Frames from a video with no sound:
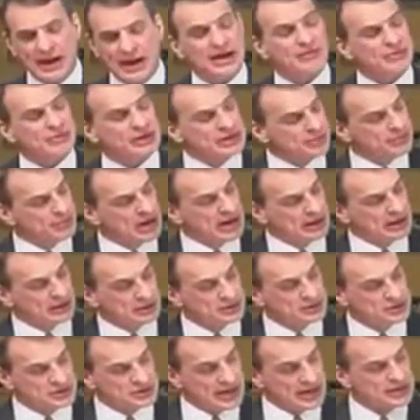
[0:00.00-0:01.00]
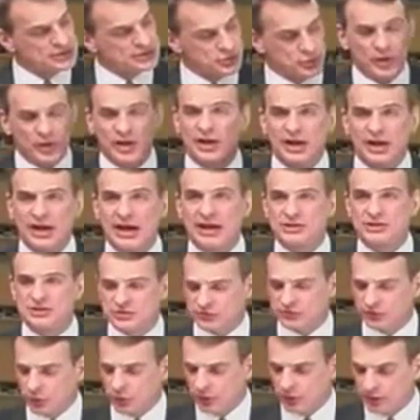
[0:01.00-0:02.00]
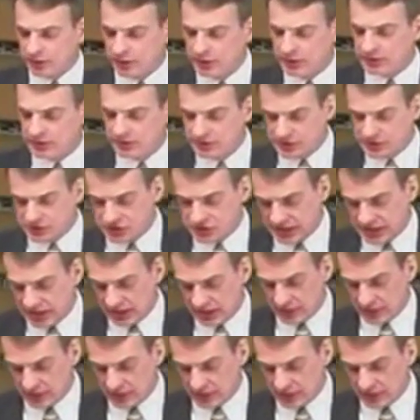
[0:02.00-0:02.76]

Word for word: gravity models as well as for the